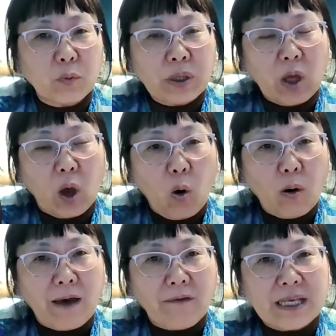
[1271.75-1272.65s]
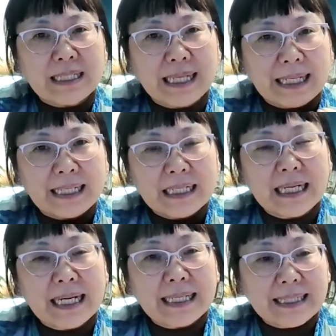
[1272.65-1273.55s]
with all of these
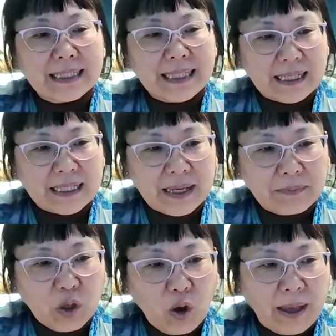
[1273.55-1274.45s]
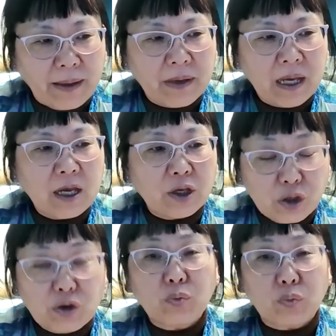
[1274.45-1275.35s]
conditions exist at the same time,
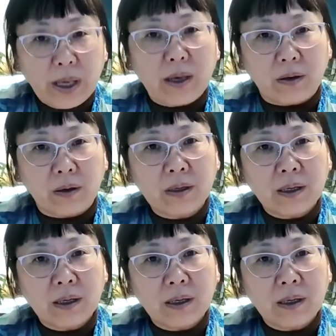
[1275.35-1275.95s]
you will